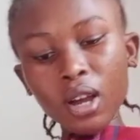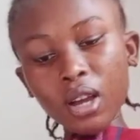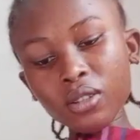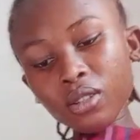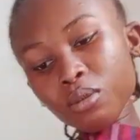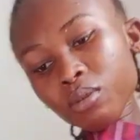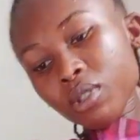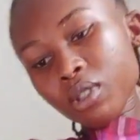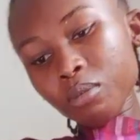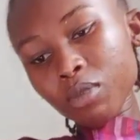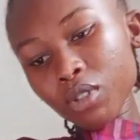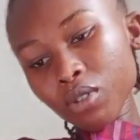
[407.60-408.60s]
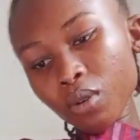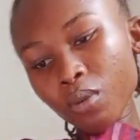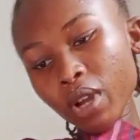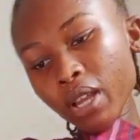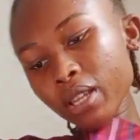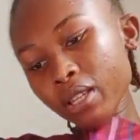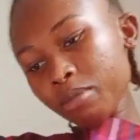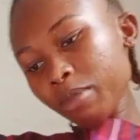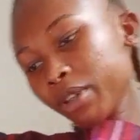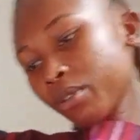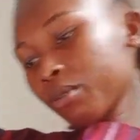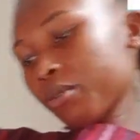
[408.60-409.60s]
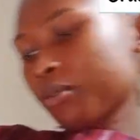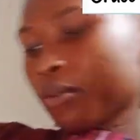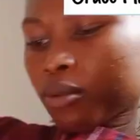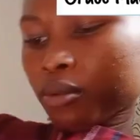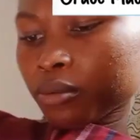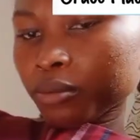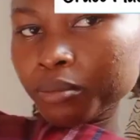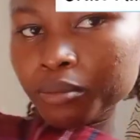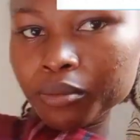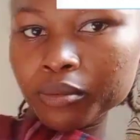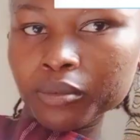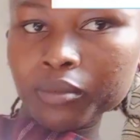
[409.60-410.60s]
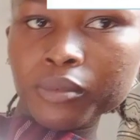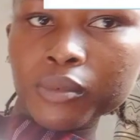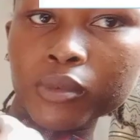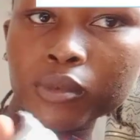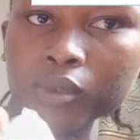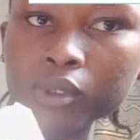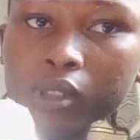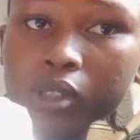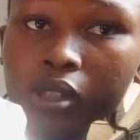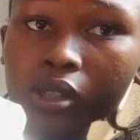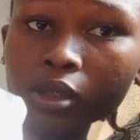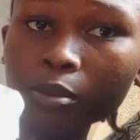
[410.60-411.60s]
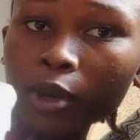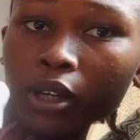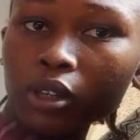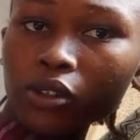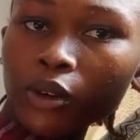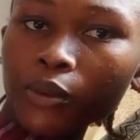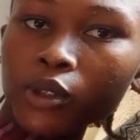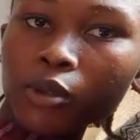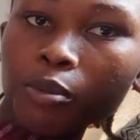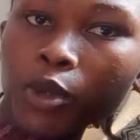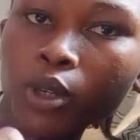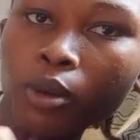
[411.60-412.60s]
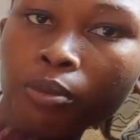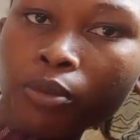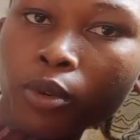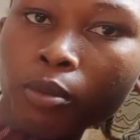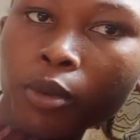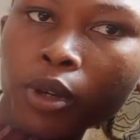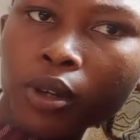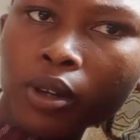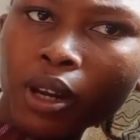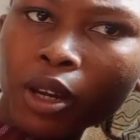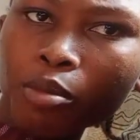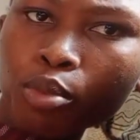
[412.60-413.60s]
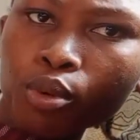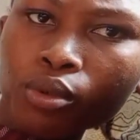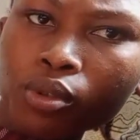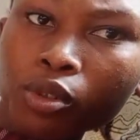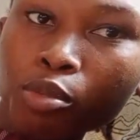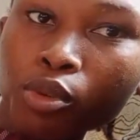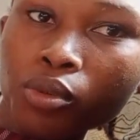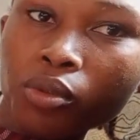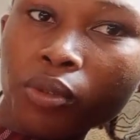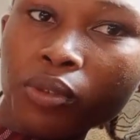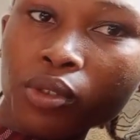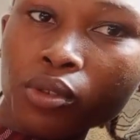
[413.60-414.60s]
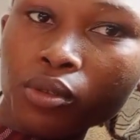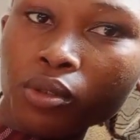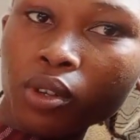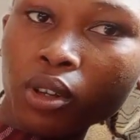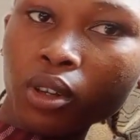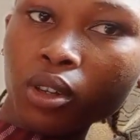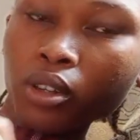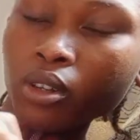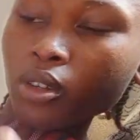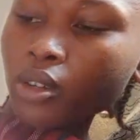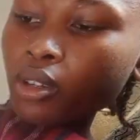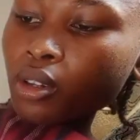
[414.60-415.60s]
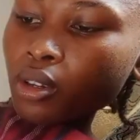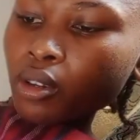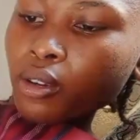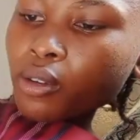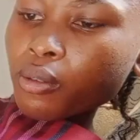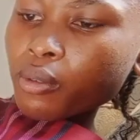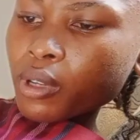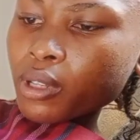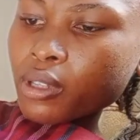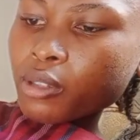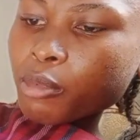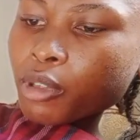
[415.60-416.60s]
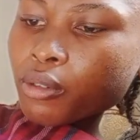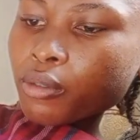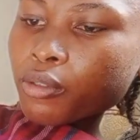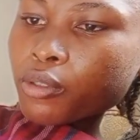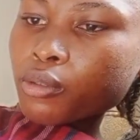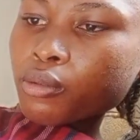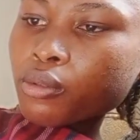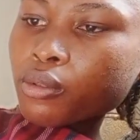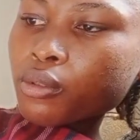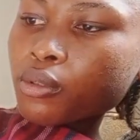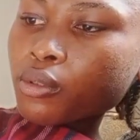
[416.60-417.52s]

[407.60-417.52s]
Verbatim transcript: I just want to be sure wireless microphone. This is the package I went to pick up from uh, Post Office today. Where not the phone?